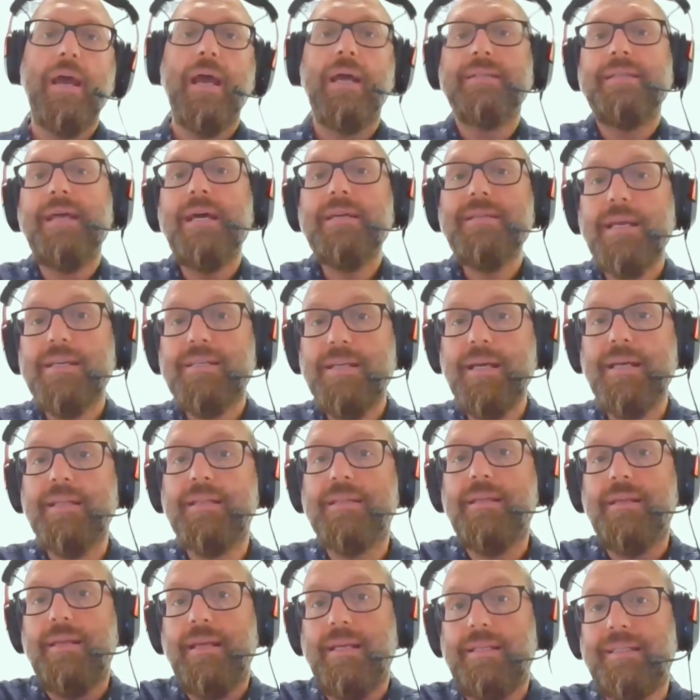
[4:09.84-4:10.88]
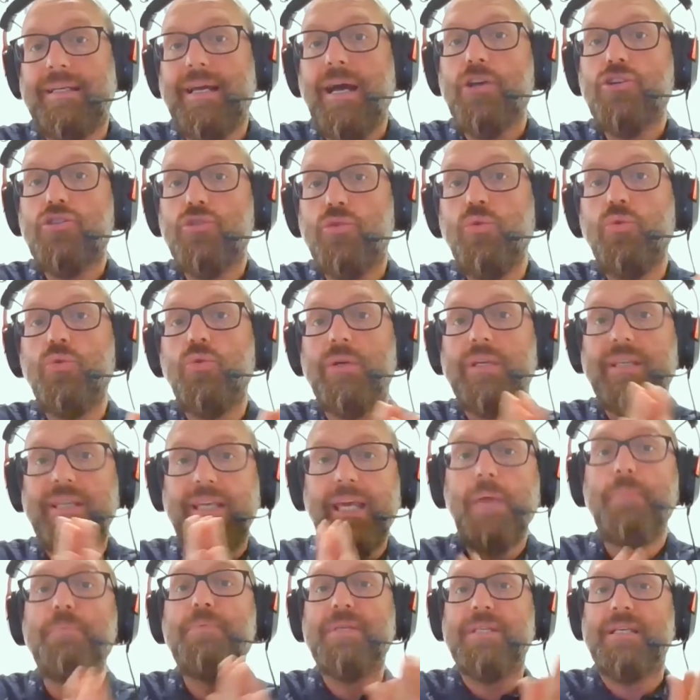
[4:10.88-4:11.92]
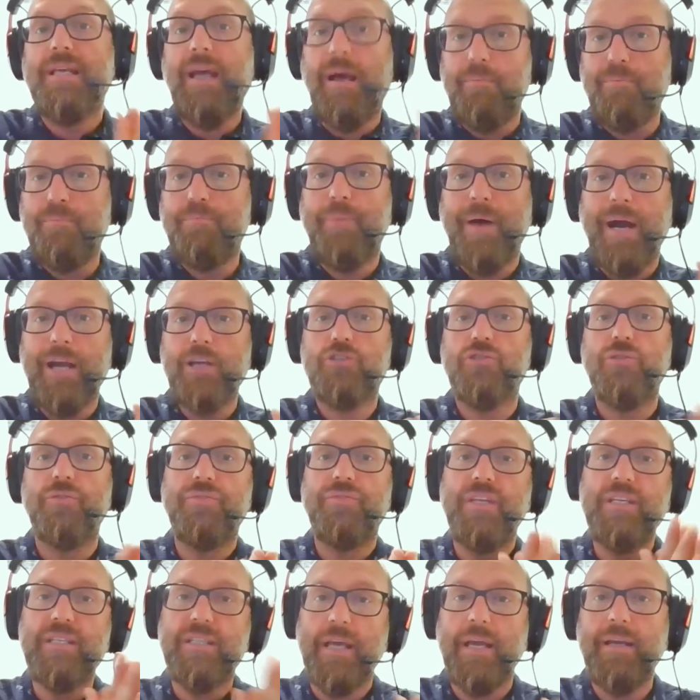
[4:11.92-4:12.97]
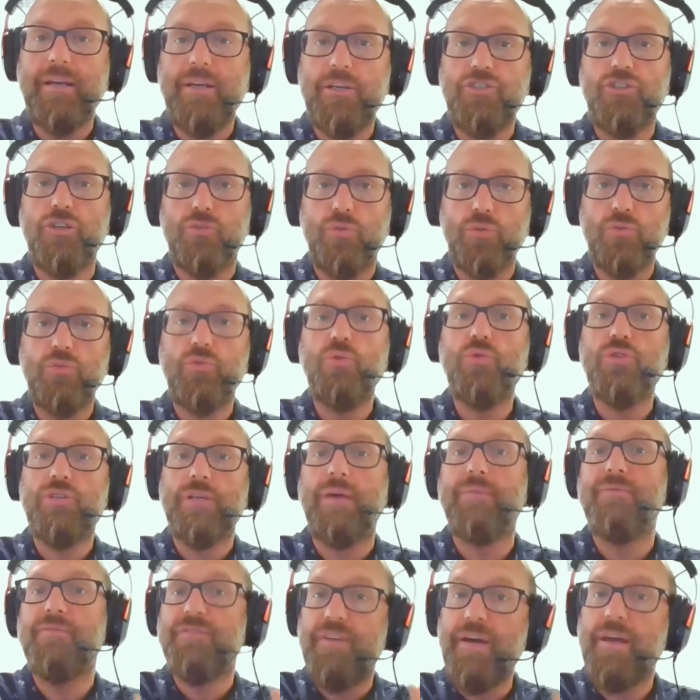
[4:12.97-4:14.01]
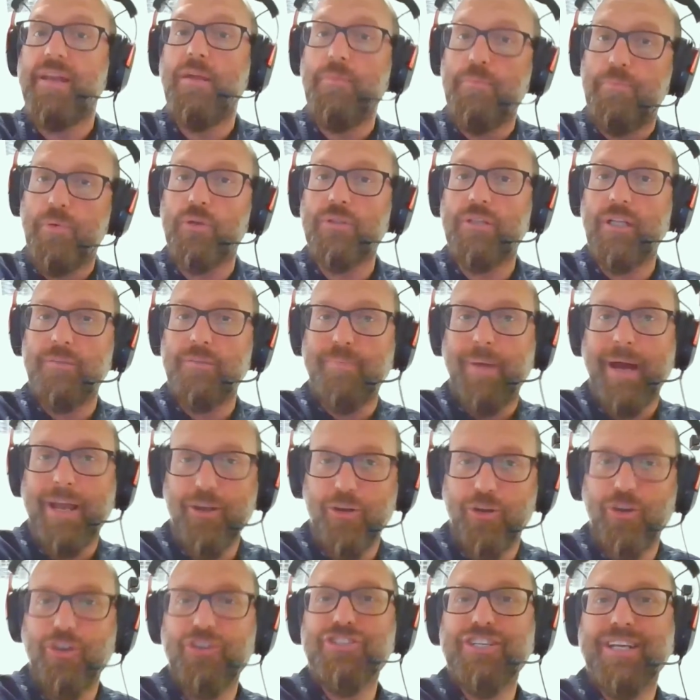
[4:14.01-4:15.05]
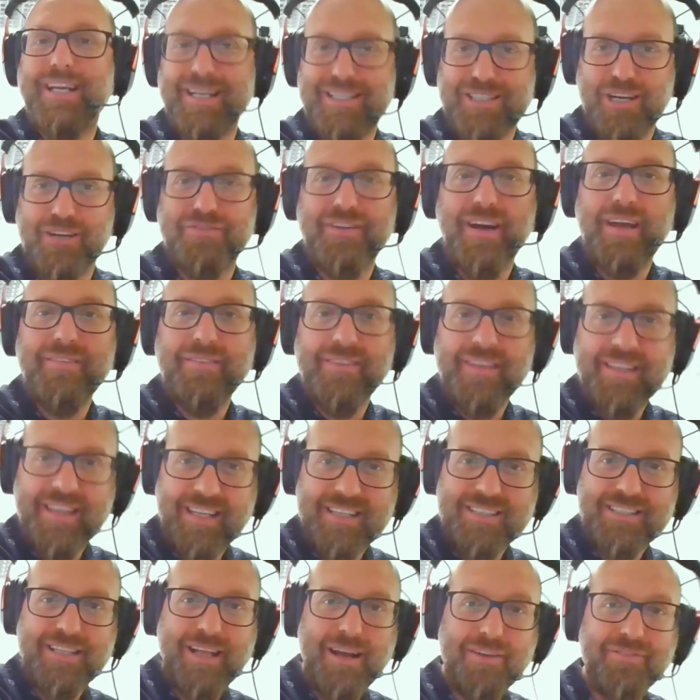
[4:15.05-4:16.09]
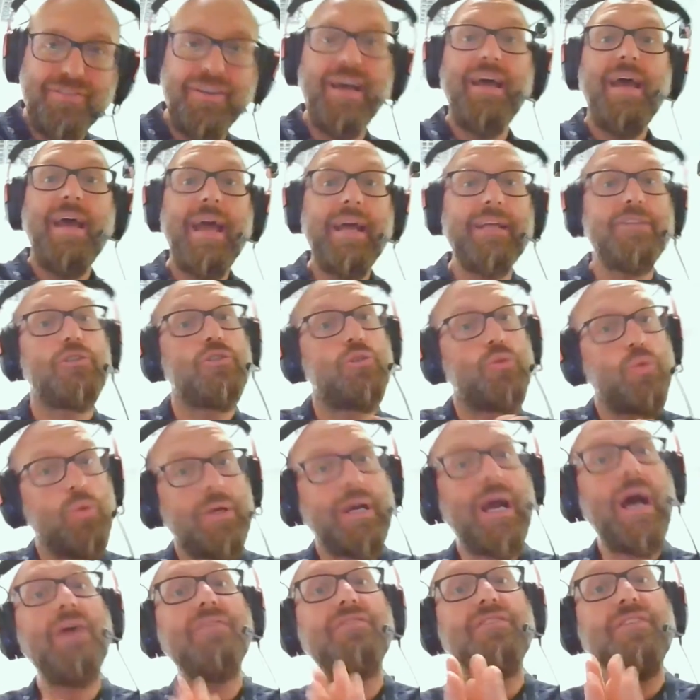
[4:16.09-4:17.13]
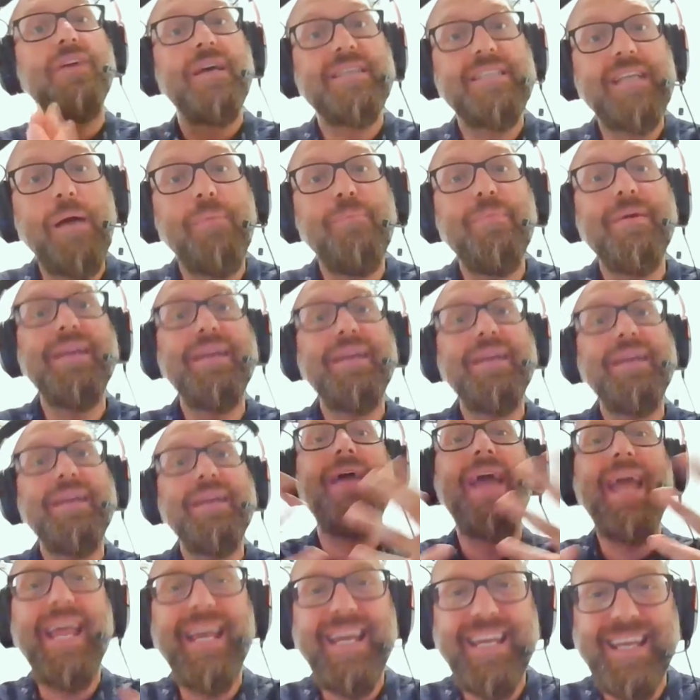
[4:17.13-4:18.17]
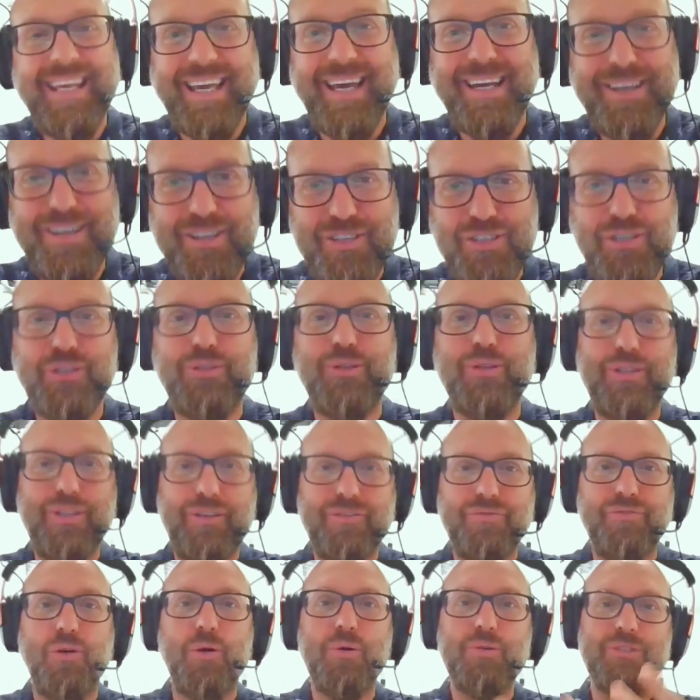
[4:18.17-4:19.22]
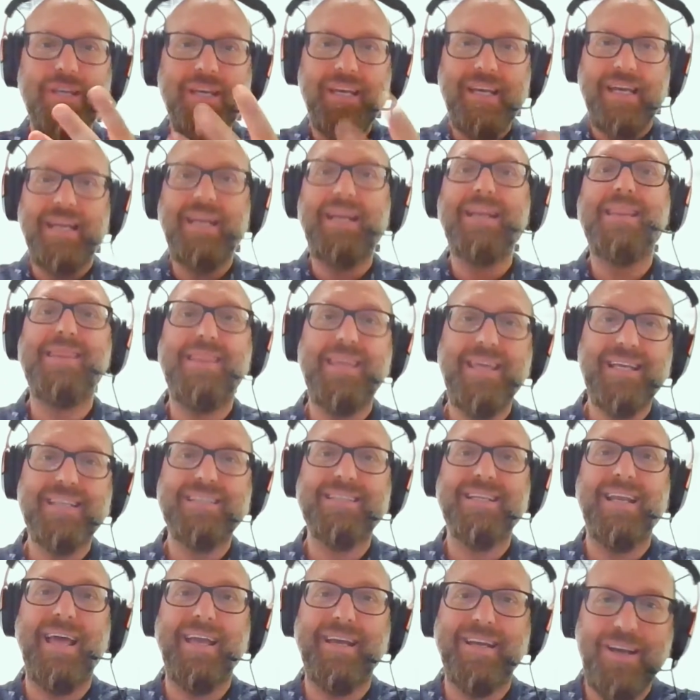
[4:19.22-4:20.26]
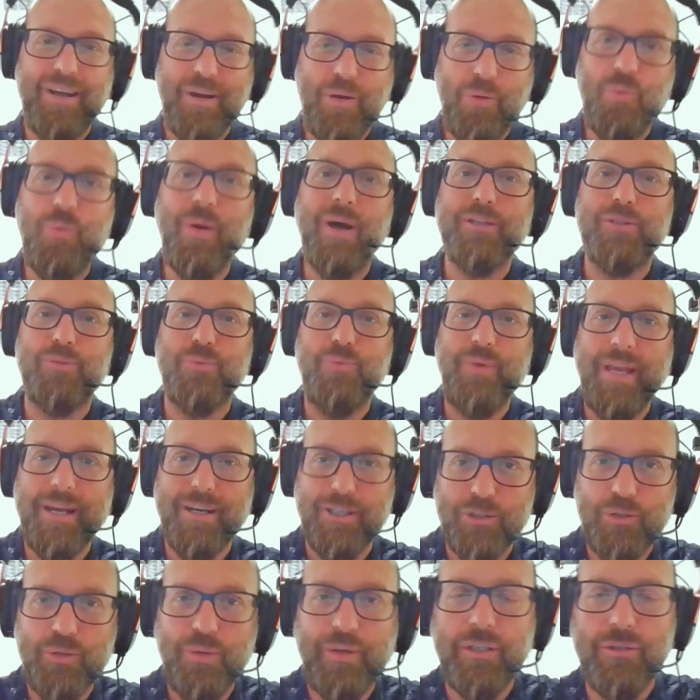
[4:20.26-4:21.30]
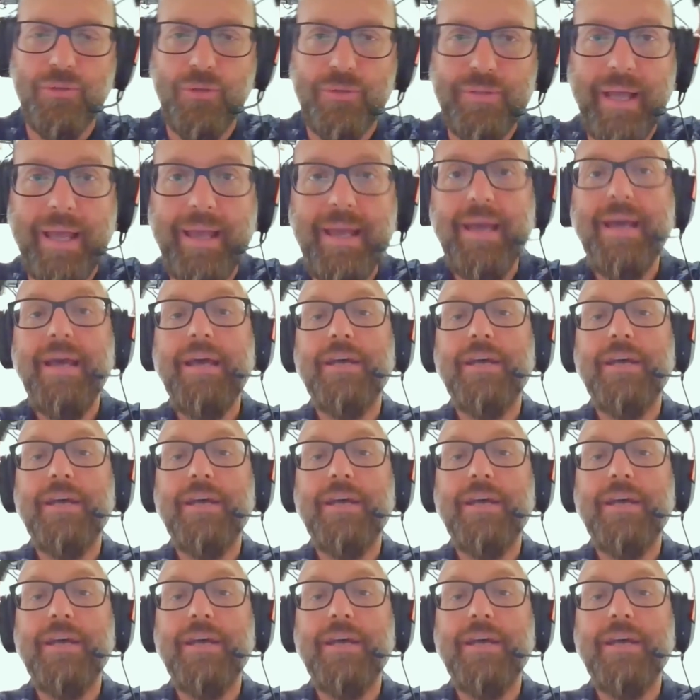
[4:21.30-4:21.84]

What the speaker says: And as I said, it has to keep some parts of this energy to do some very important biological survival stuff, and to have some remaining energy to devote in things like what we are doing today.